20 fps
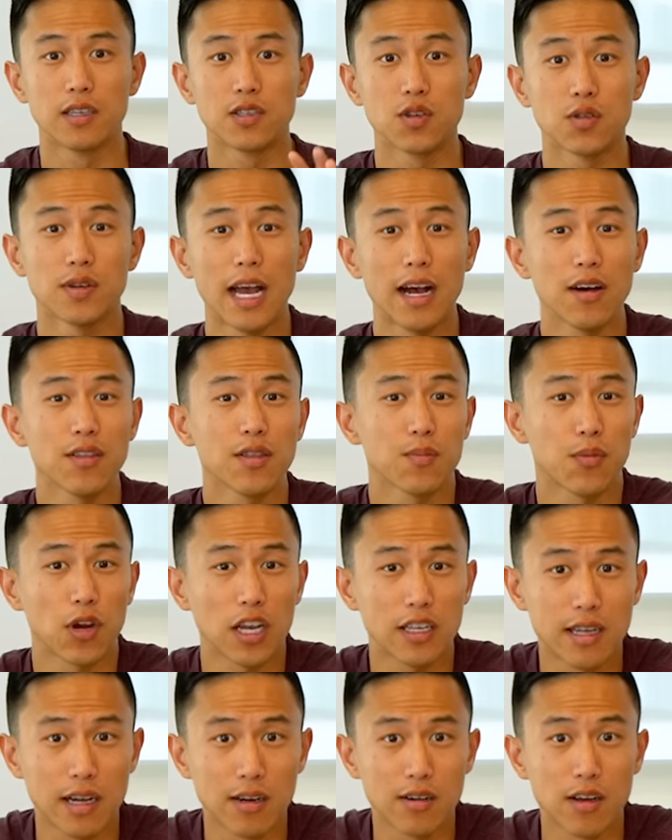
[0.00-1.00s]
So now the
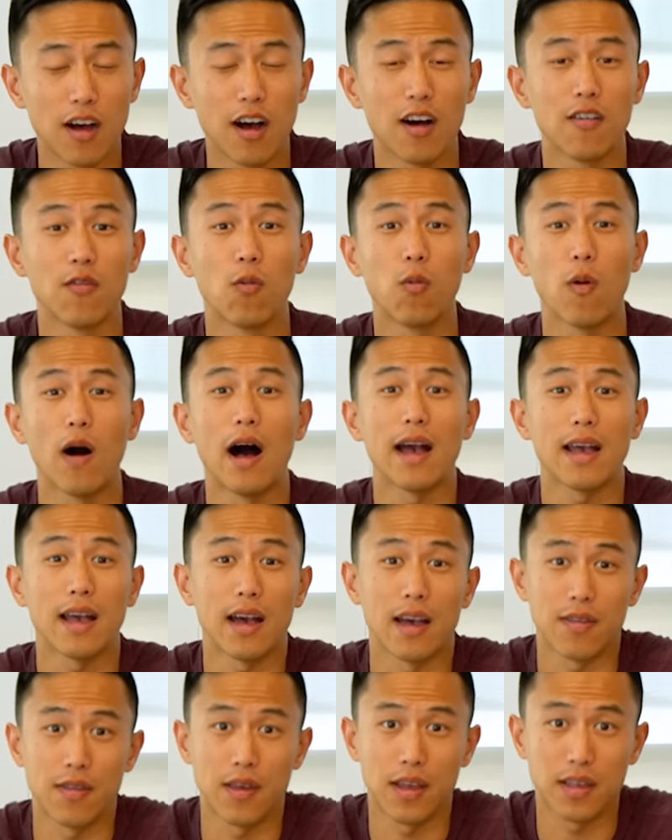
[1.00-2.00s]
breakdown of why
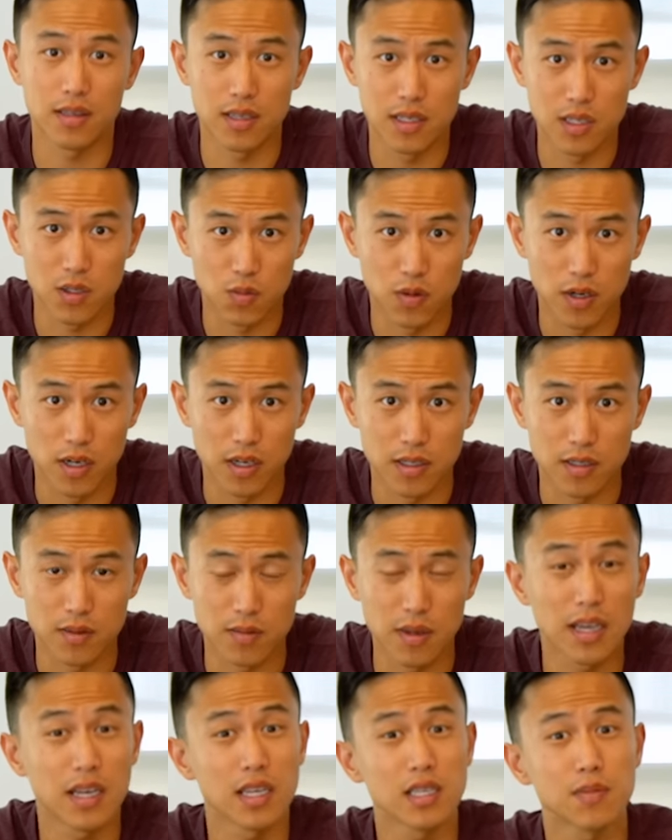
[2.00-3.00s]
I think this works.
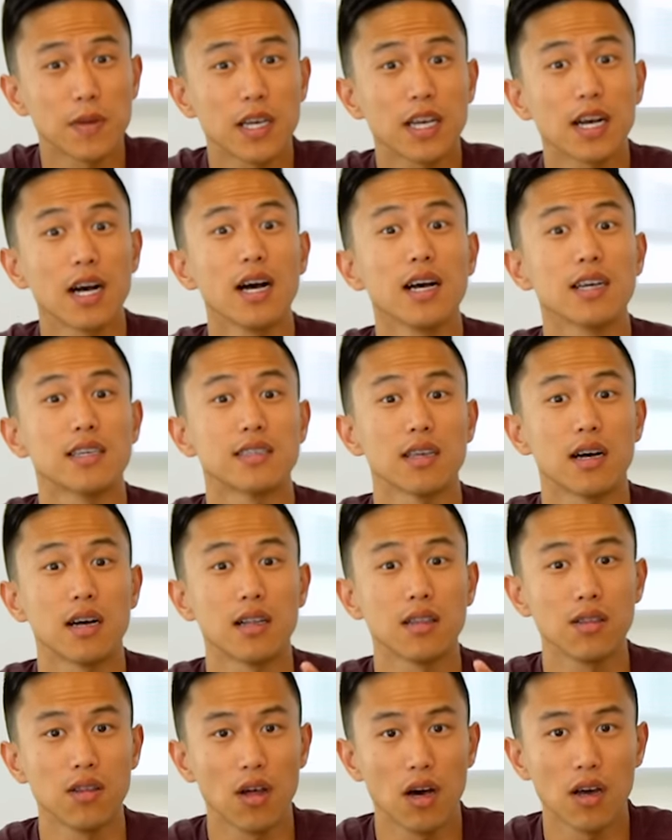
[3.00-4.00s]
It is because a
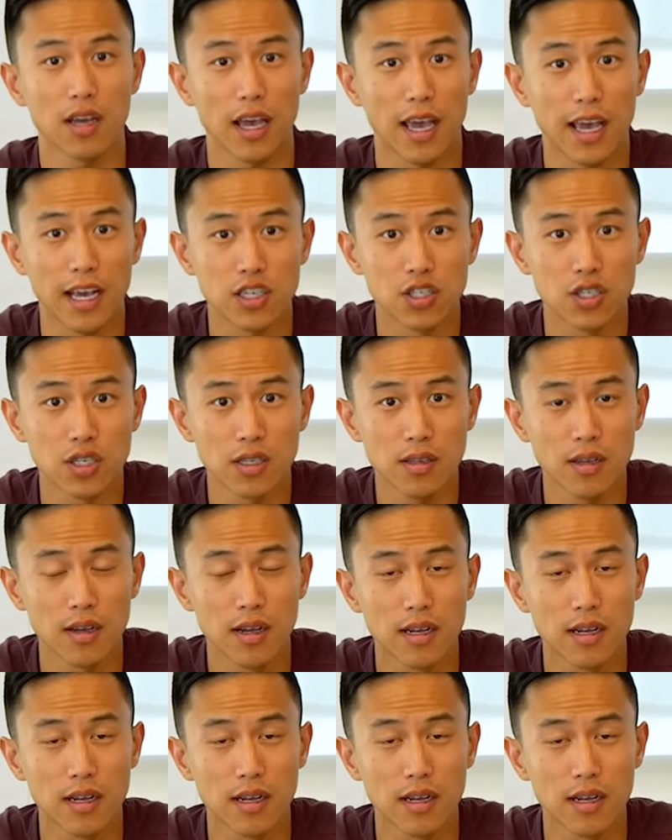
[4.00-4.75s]
lot of Asian,